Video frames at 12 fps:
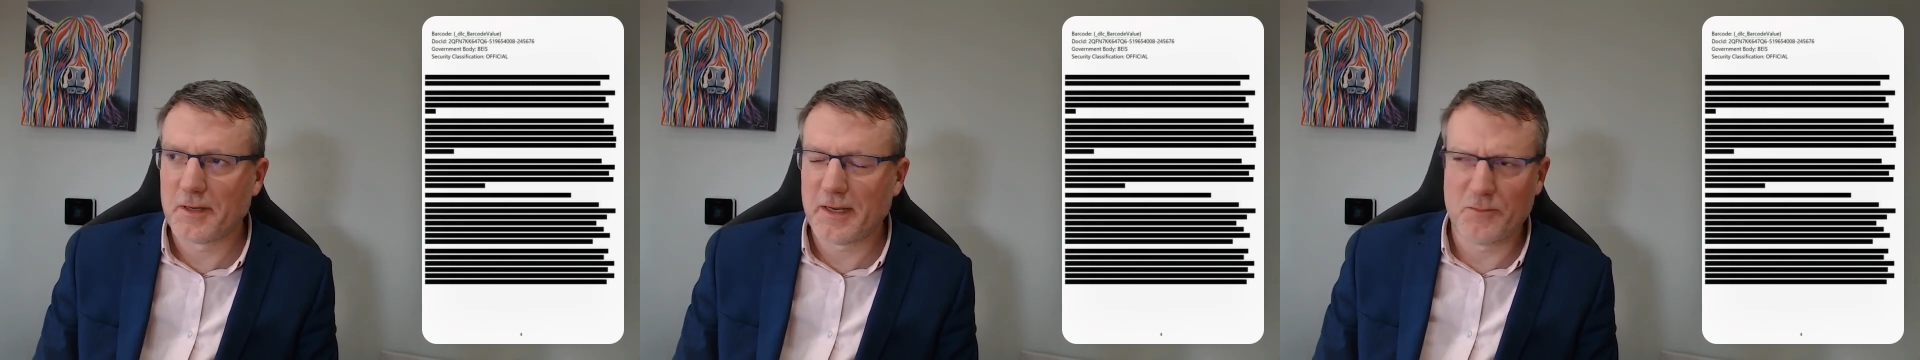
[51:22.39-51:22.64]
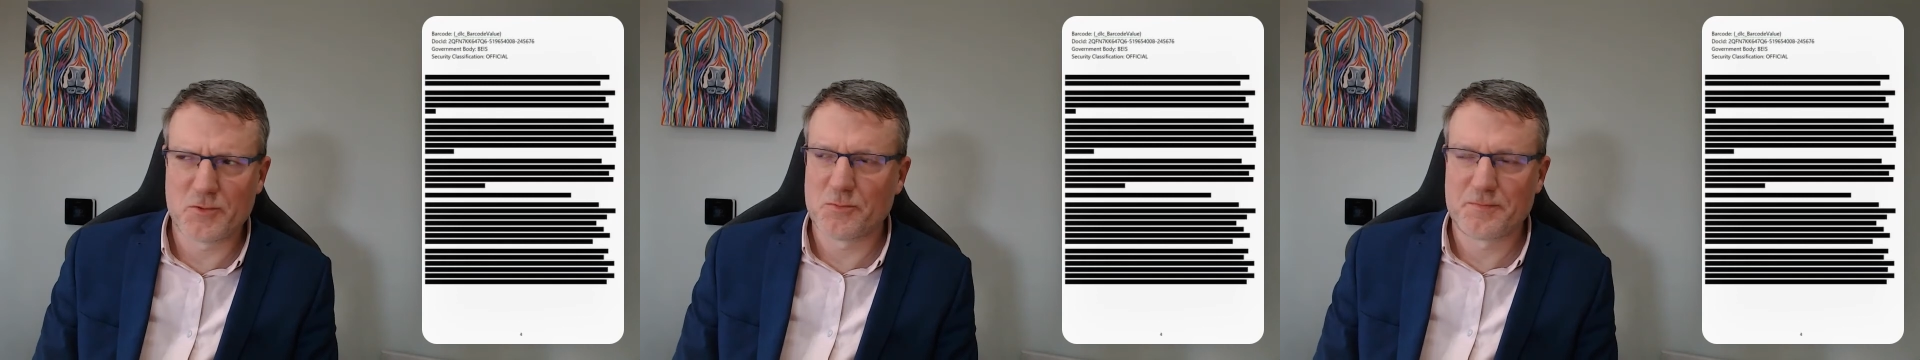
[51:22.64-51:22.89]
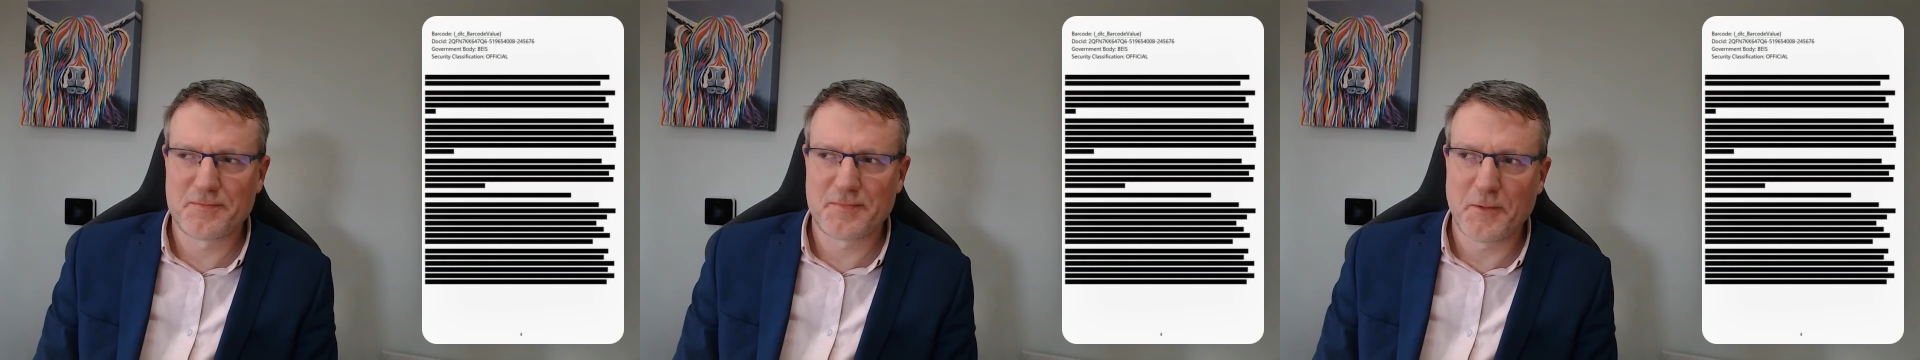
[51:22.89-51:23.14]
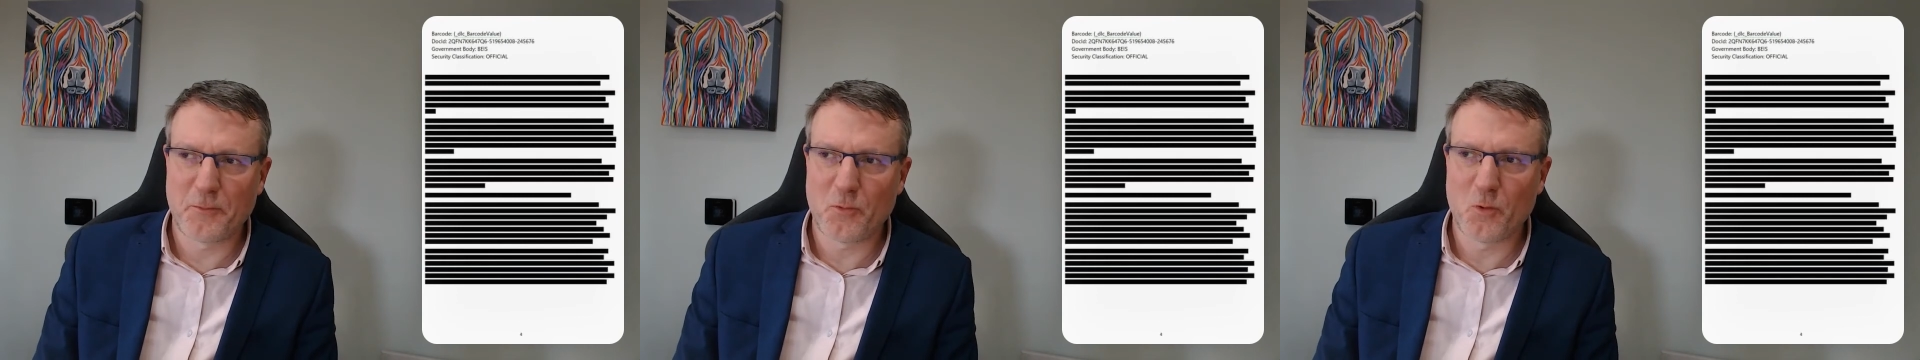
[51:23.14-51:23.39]
and it was
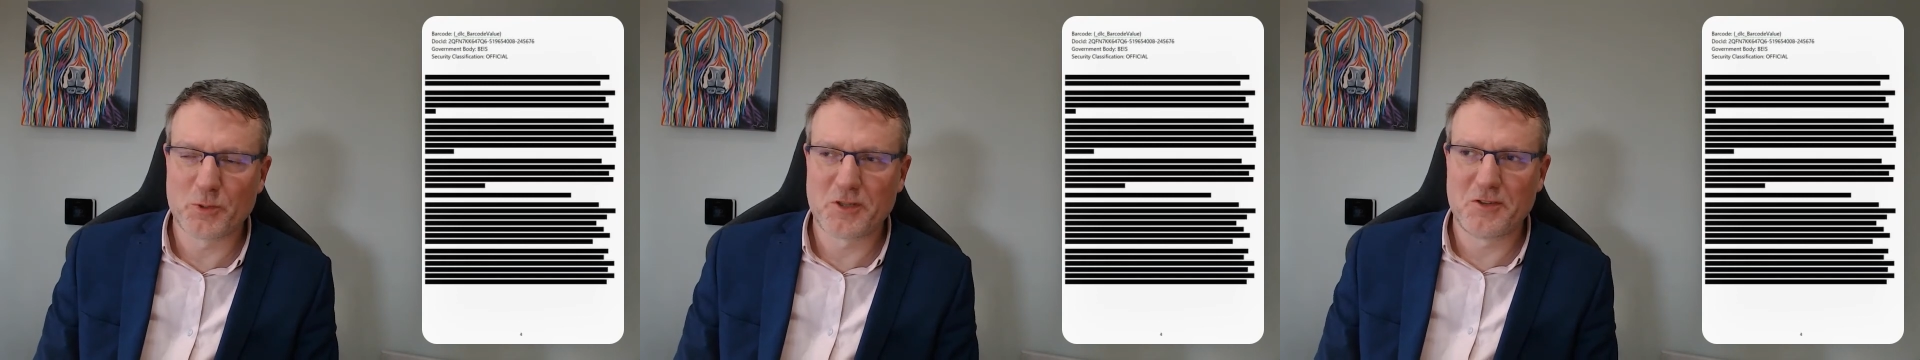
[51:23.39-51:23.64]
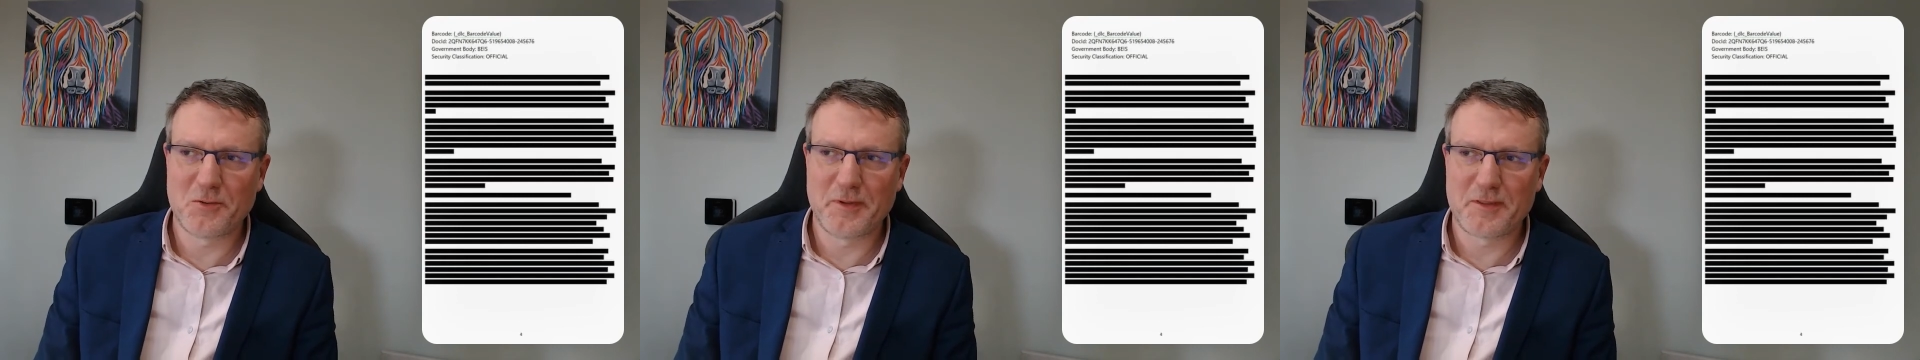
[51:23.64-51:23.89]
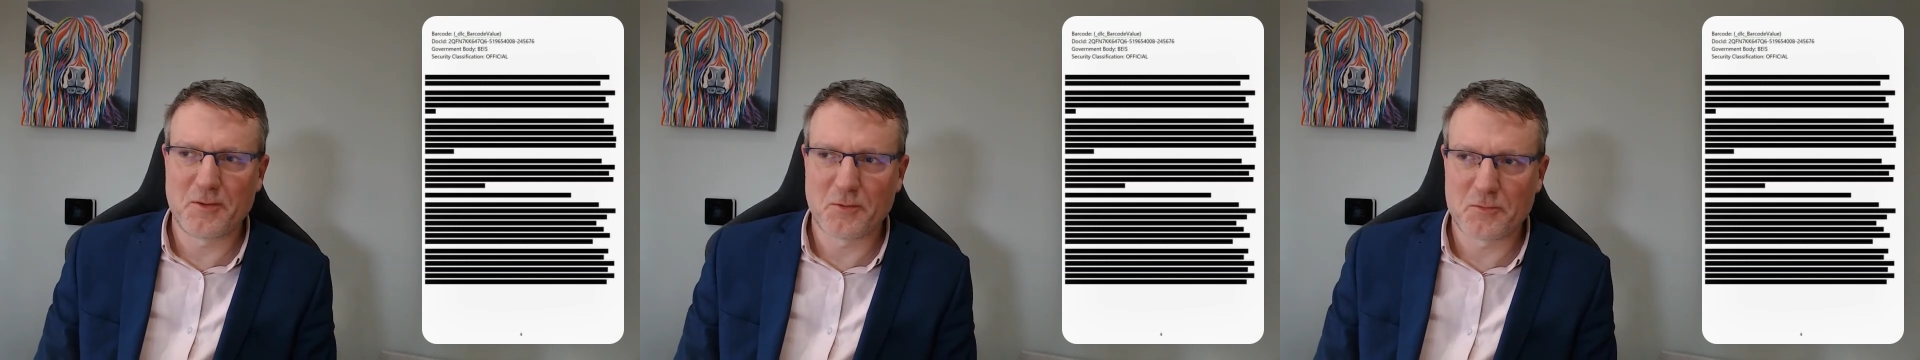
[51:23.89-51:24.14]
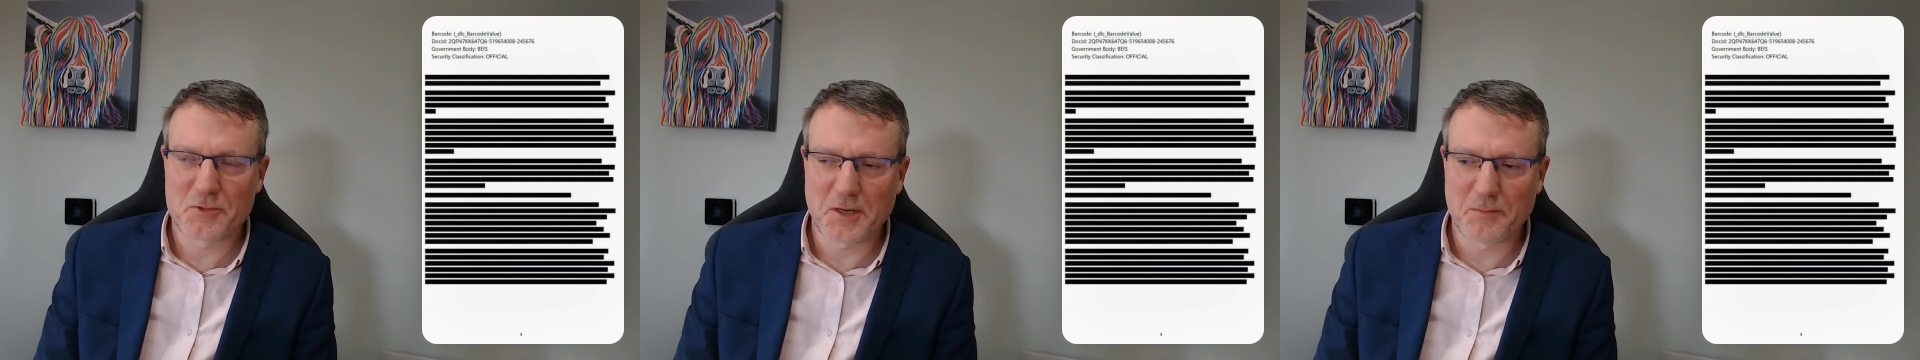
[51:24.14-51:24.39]
all to do with
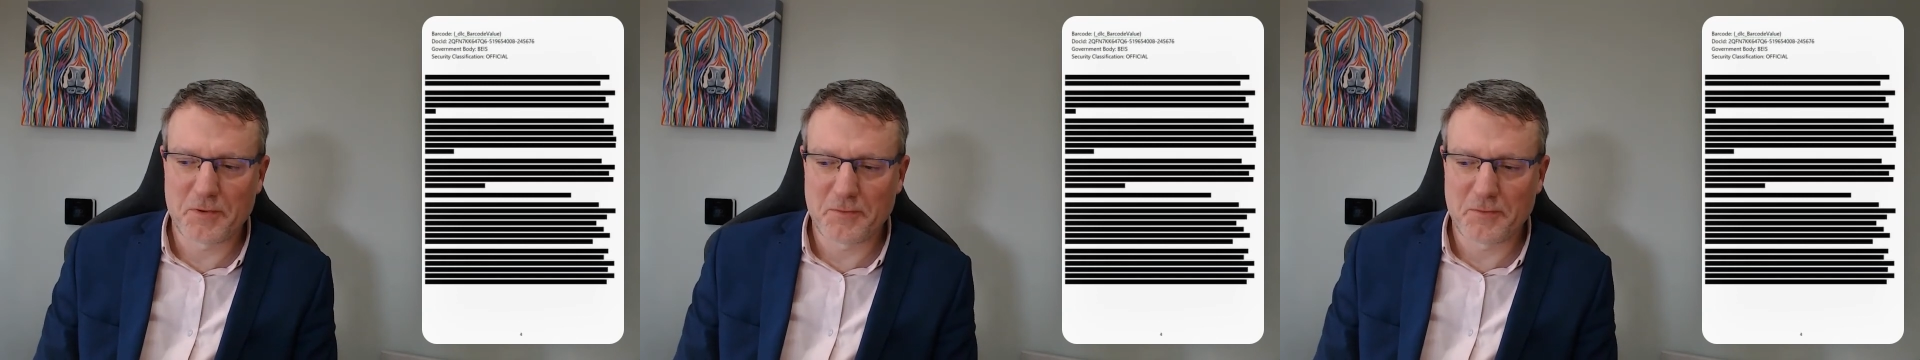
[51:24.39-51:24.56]
Donald Trump